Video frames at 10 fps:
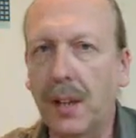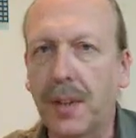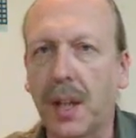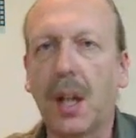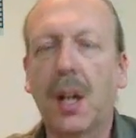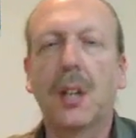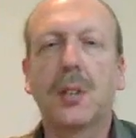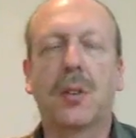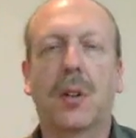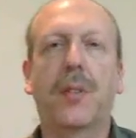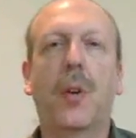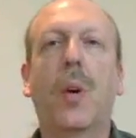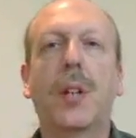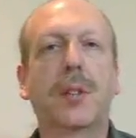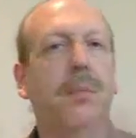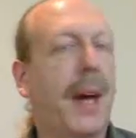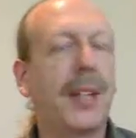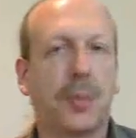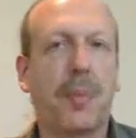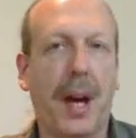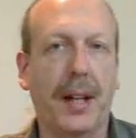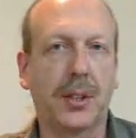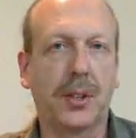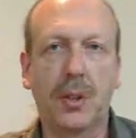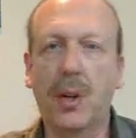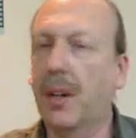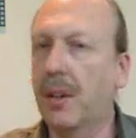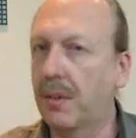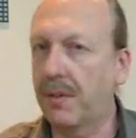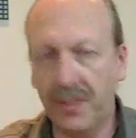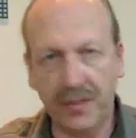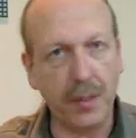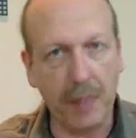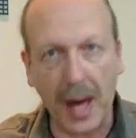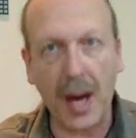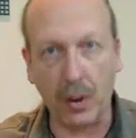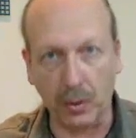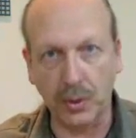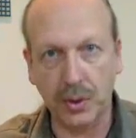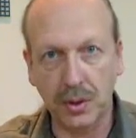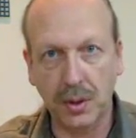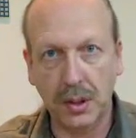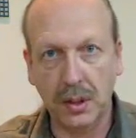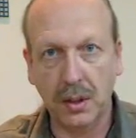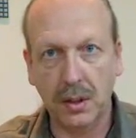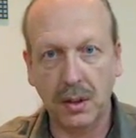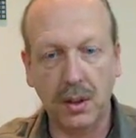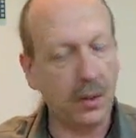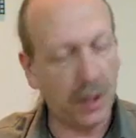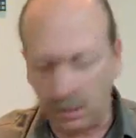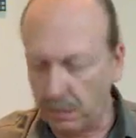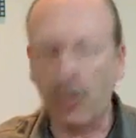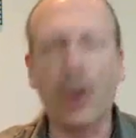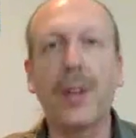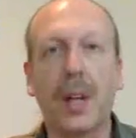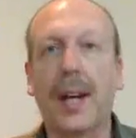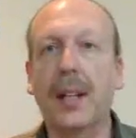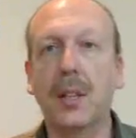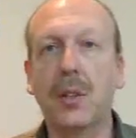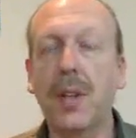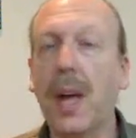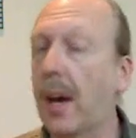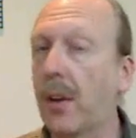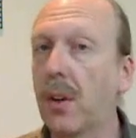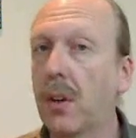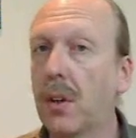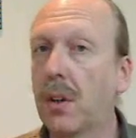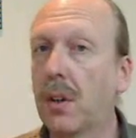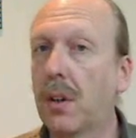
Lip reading: and weightlifting. So if you want to bench press 250 pounds, you can more than likely do that.